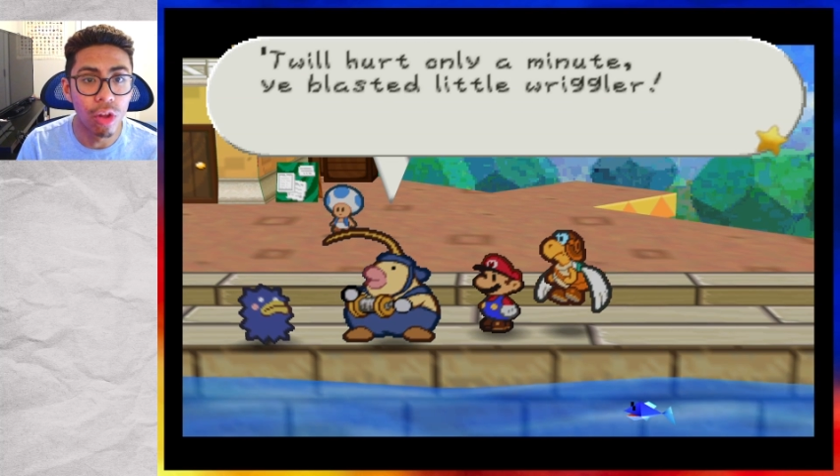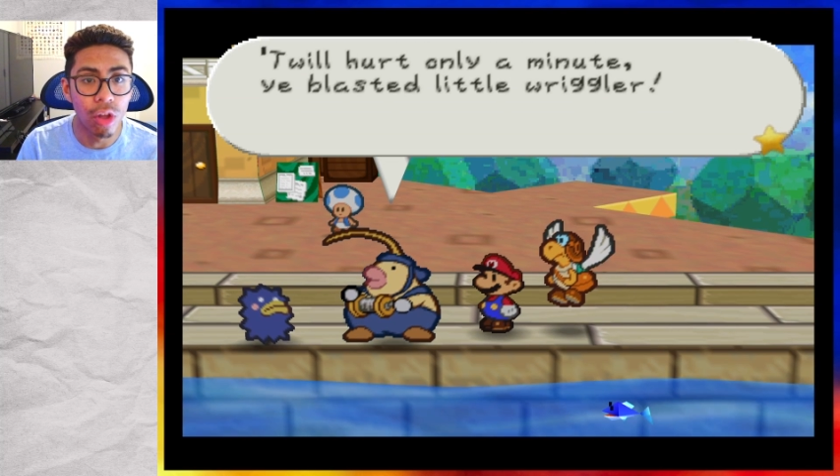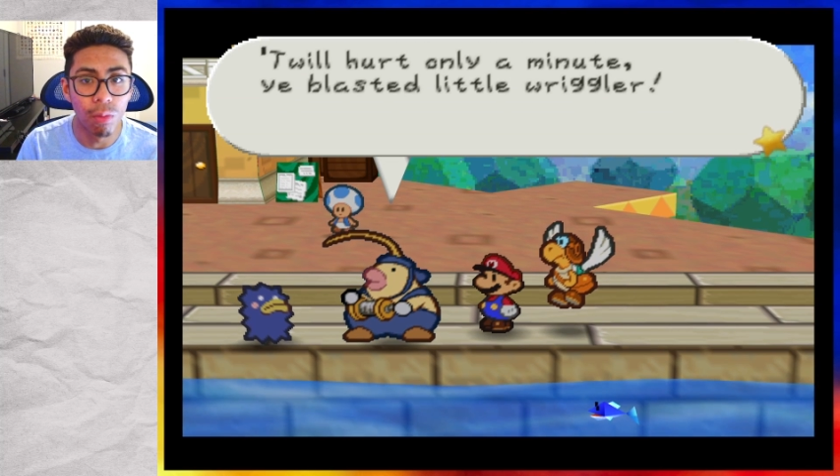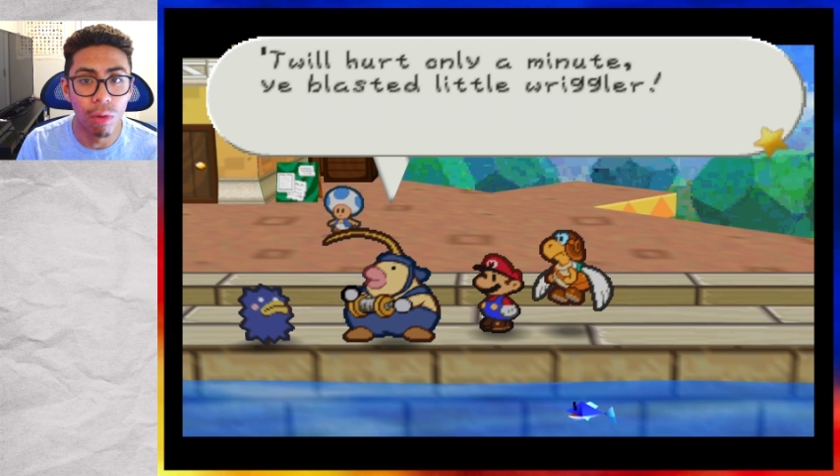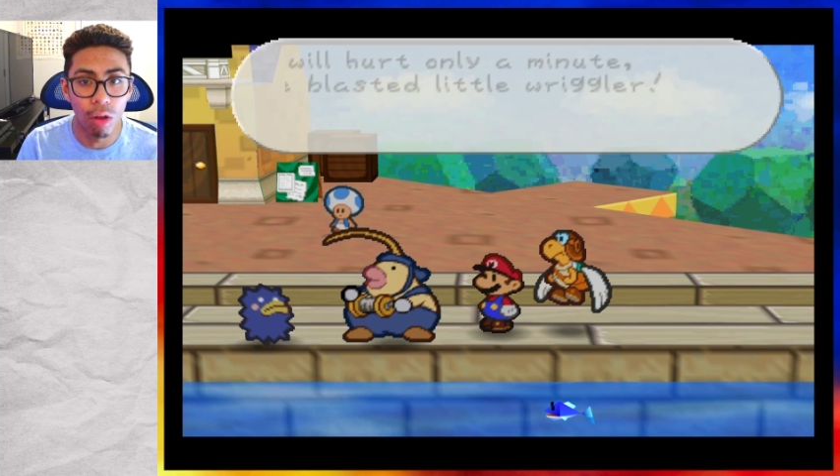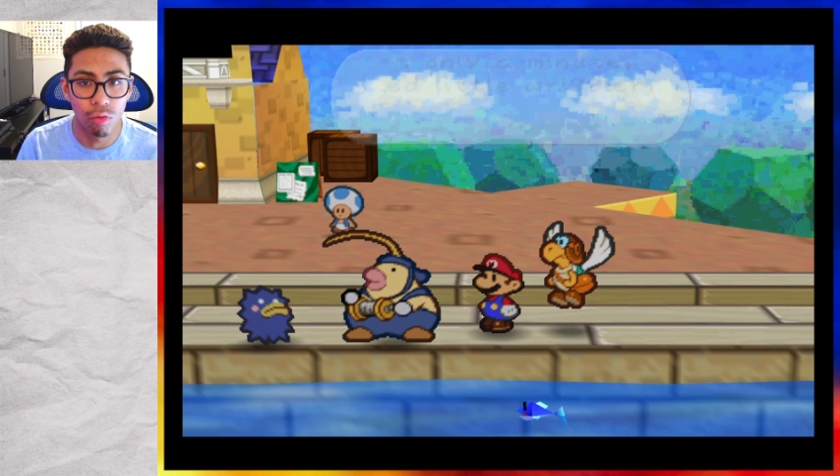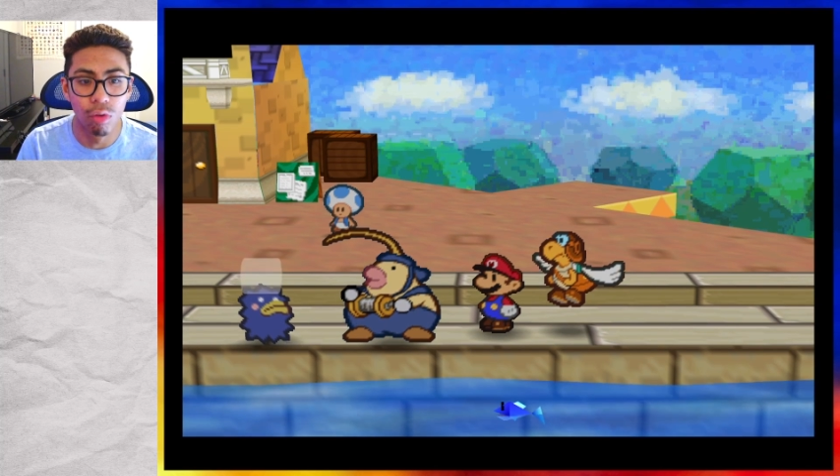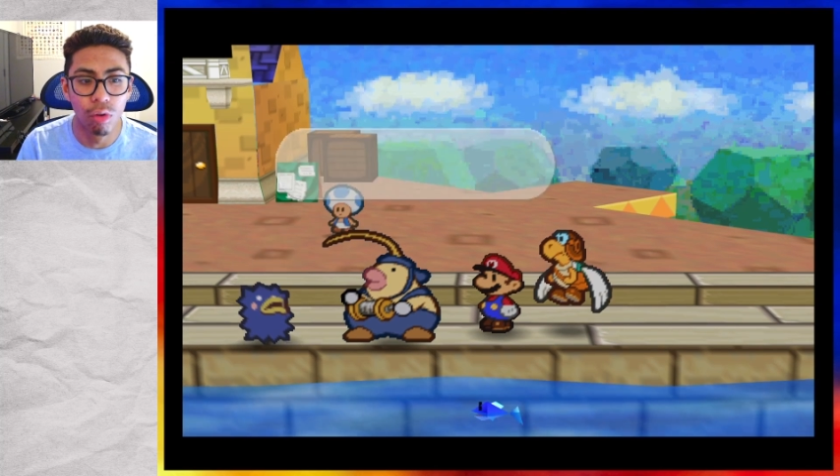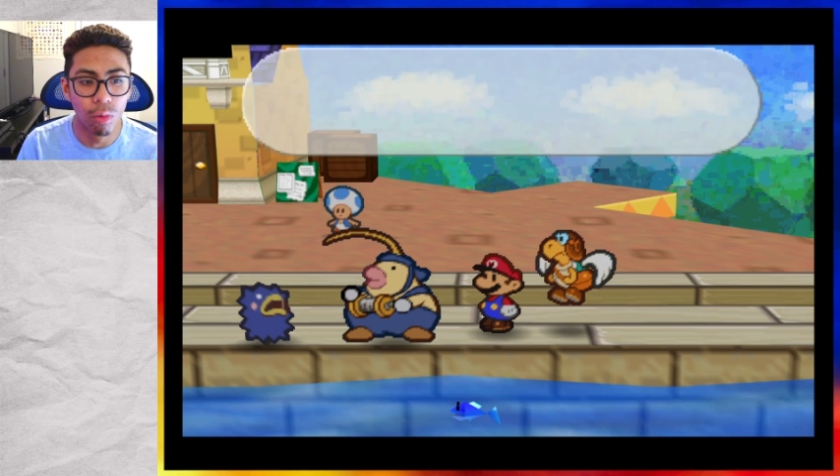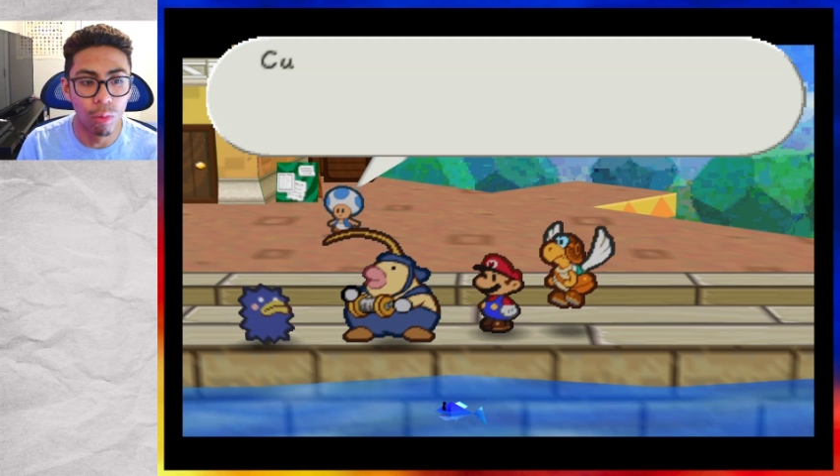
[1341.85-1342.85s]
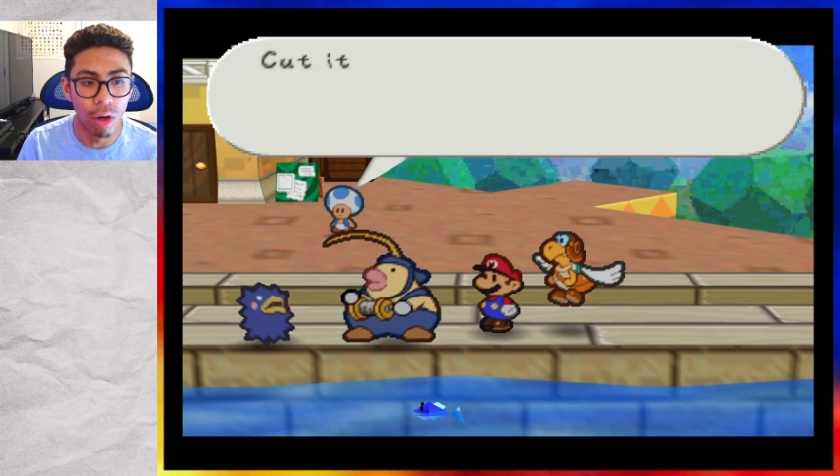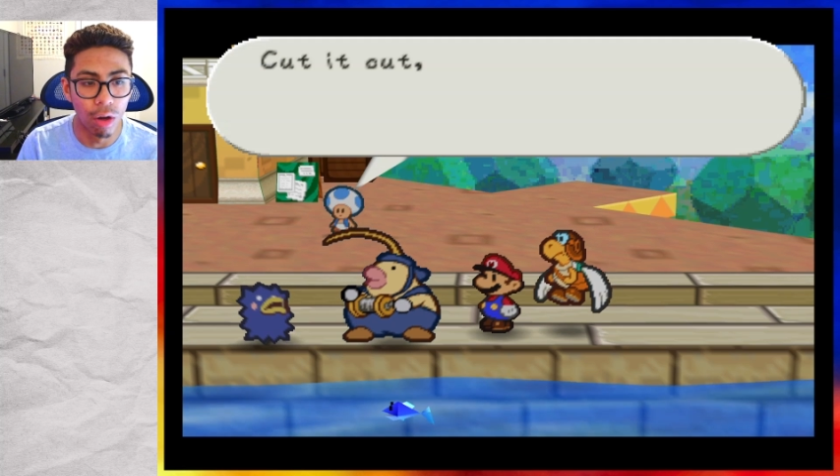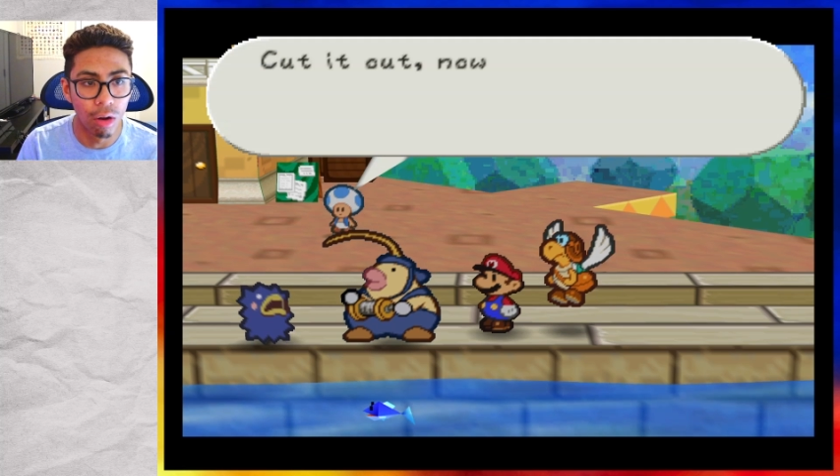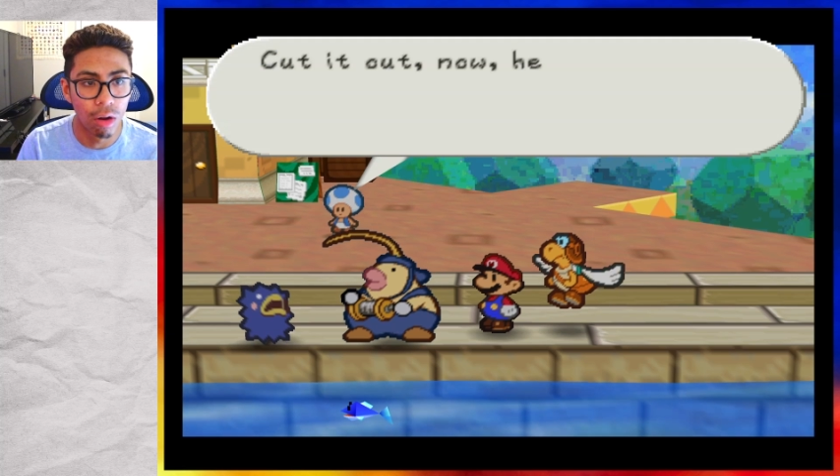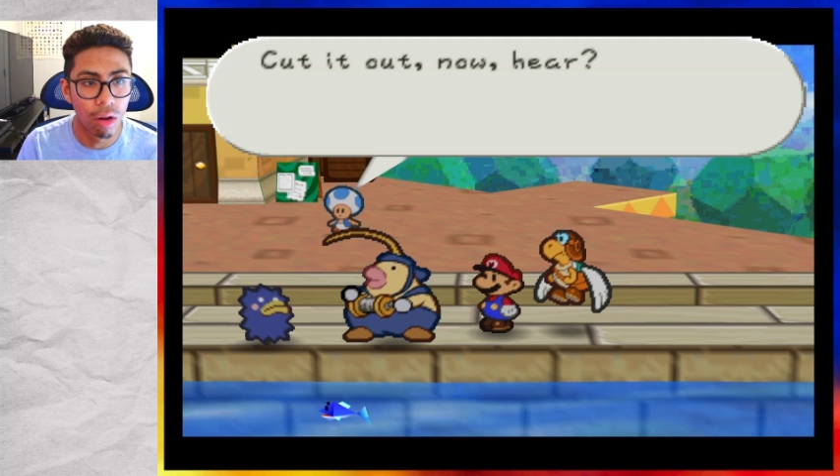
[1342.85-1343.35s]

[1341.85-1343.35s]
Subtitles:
yet blast a little wiggler.